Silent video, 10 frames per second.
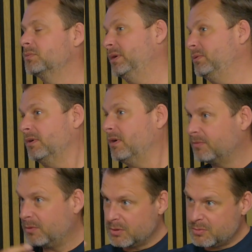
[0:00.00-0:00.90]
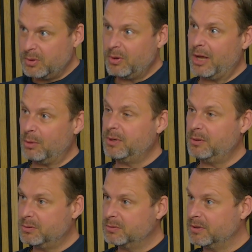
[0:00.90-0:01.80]
we, of course, will help
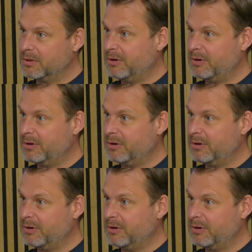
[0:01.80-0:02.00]
you